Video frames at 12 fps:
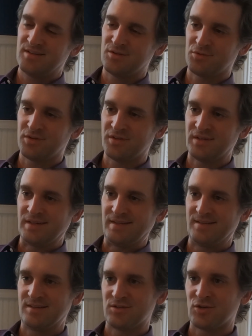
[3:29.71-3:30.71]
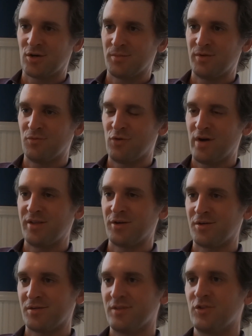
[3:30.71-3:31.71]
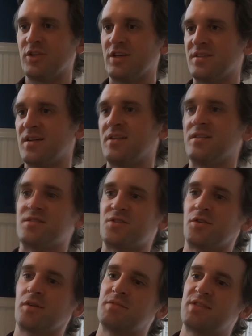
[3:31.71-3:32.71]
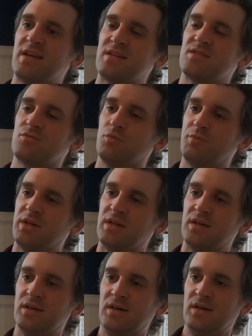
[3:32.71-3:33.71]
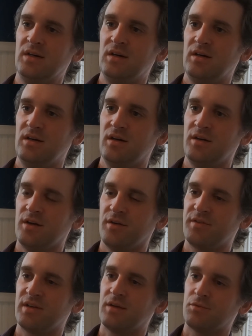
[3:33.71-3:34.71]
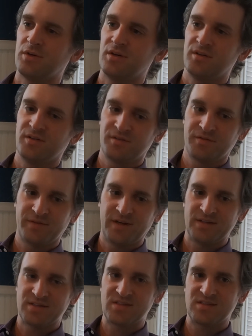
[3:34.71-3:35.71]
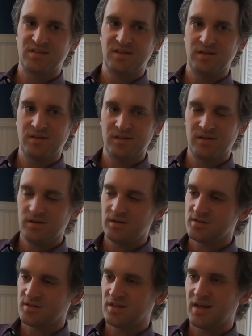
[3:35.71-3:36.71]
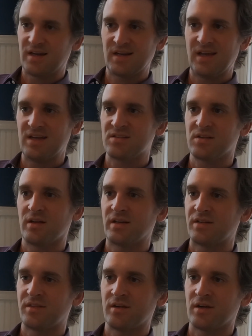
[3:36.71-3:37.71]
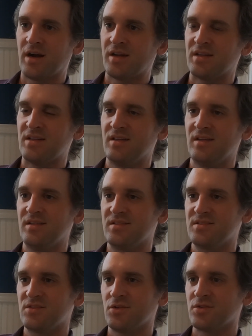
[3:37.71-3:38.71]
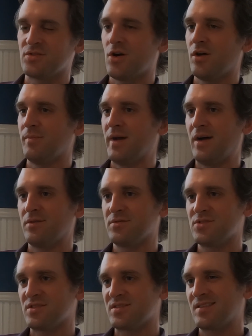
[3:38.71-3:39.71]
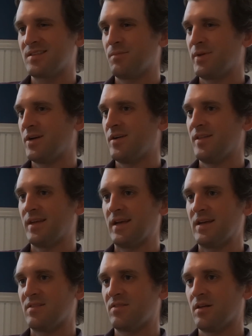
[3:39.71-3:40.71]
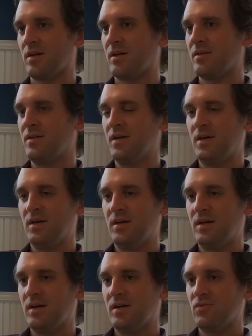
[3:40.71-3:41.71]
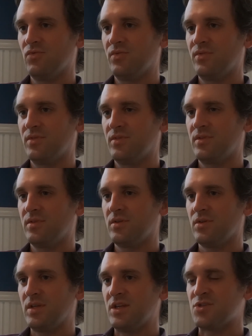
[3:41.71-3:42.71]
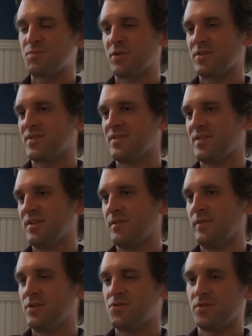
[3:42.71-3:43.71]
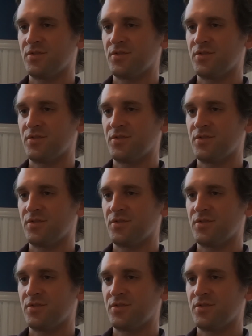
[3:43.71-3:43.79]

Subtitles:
to really determine whether the attendant circumstances would be enough to get rid of the defense. There's a lot of case law out there on it, and so it's all about just comparing the case law to each person's individual